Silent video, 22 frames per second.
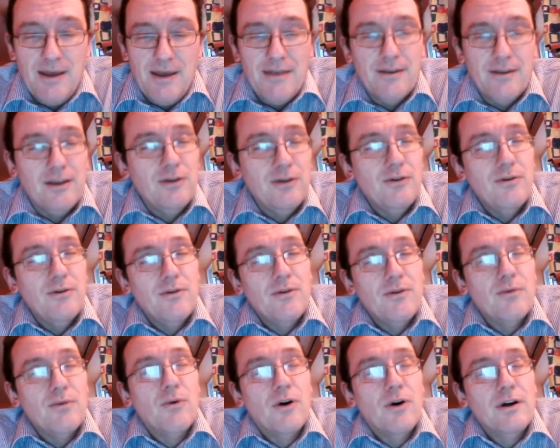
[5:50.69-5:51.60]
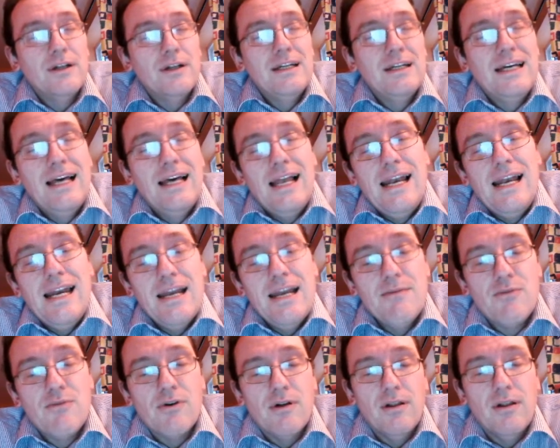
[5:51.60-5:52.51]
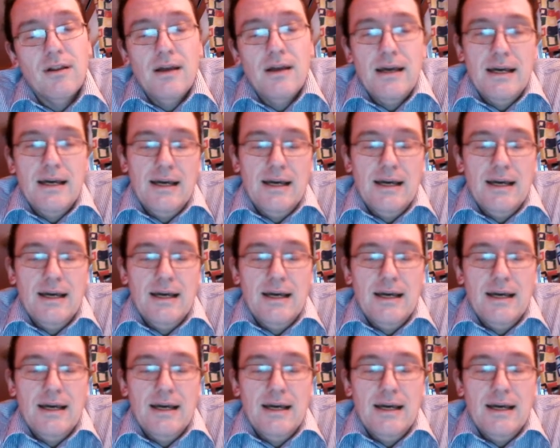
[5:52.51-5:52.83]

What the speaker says: and the word liberal